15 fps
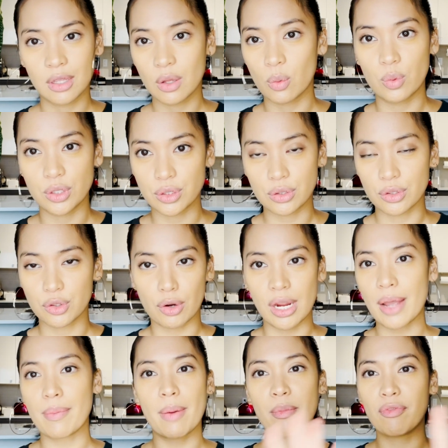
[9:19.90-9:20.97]
was great.
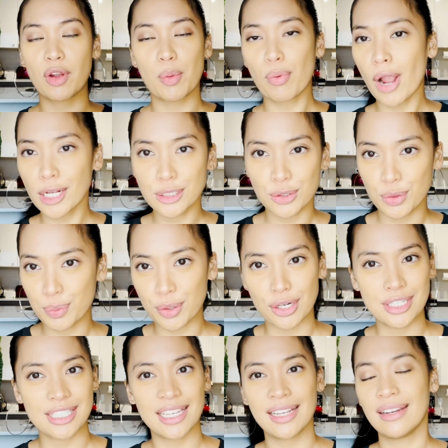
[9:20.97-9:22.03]
I'm a very practical
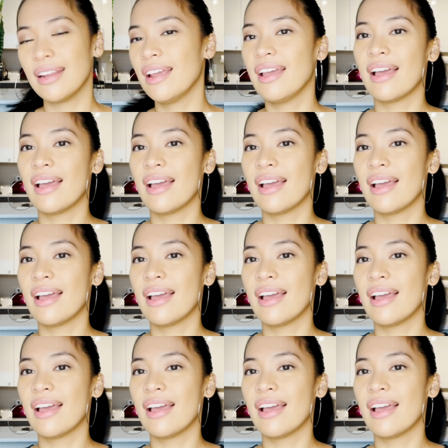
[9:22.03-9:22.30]
person.